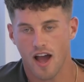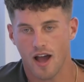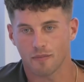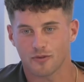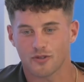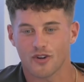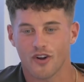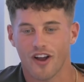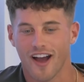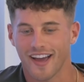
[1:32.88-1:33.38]

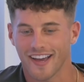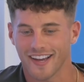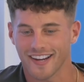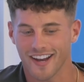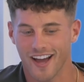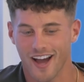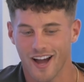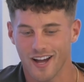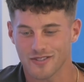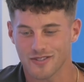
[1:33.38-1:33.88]
I'm
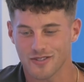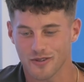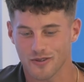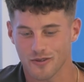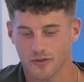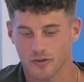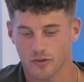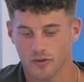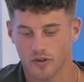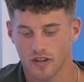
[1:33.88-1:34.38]
trying not
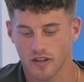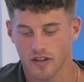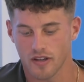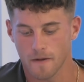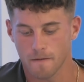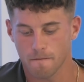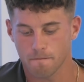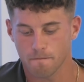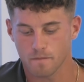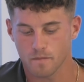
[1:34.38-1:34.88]
to
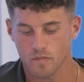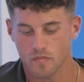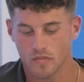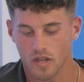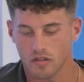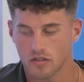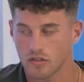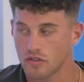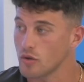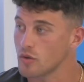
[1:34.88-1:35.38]

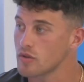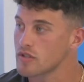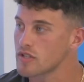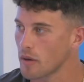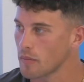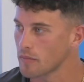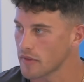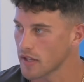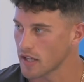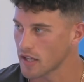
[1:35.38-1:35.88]
do
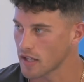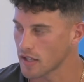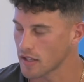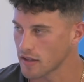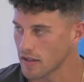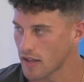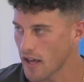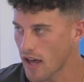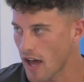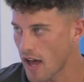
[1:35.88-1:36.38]

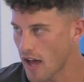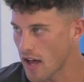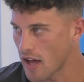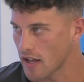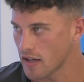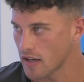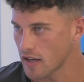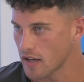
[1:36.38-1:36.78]
something that